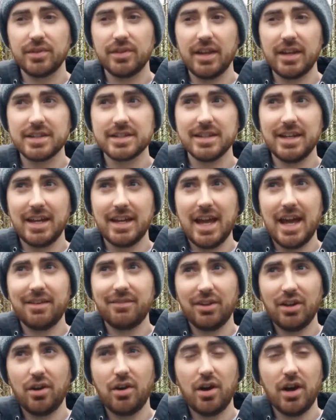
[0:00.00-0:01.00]
Things like
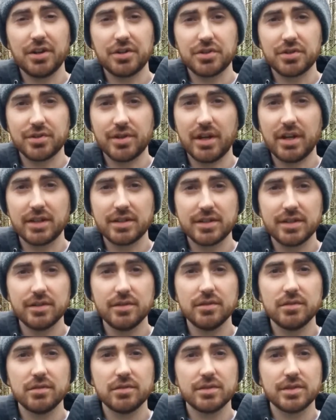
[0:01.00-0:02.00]
having a hot drink
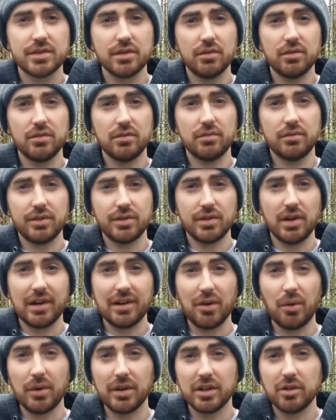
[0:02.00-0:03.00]
too, so you're
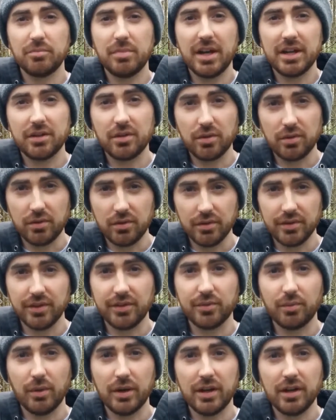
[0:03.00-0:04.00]
not going to bed cold
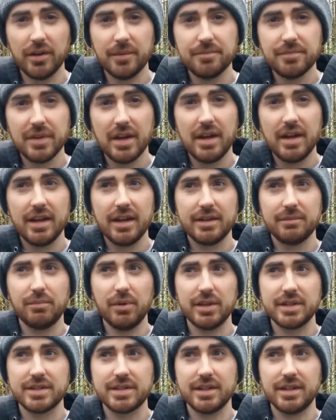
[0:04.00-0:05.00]
as well.
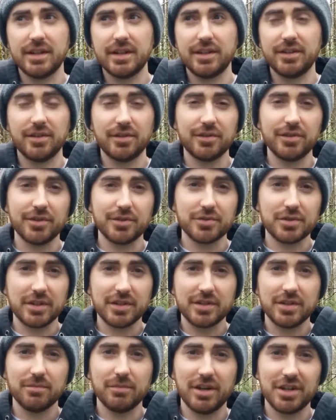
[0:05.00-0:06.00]
But don't
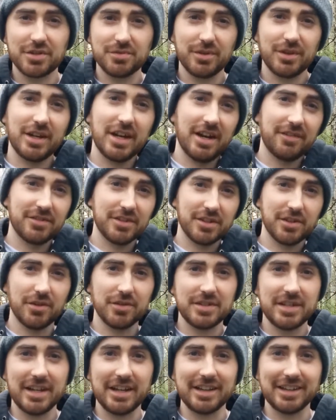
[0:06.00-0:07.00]
drink too much where you have to
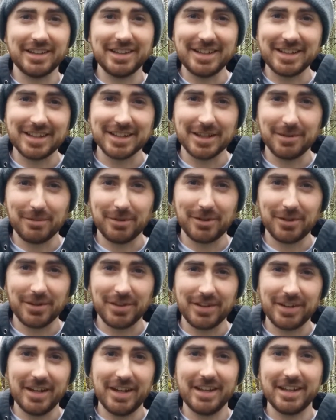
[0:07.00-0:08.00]
go take a leak in the middle
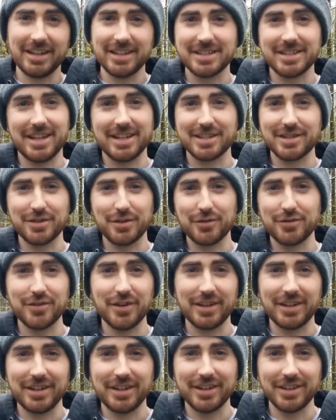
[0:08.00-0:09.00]
of the night, because that's no
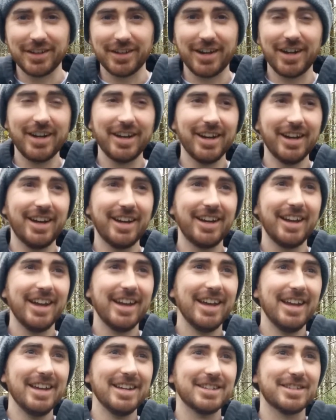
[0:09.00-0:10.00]
fun either.
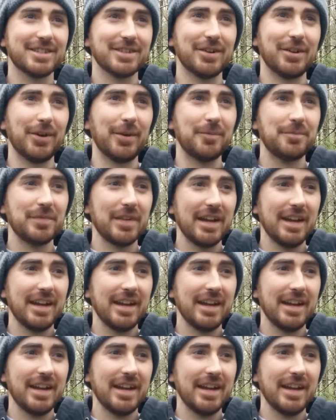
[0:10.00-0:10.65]
So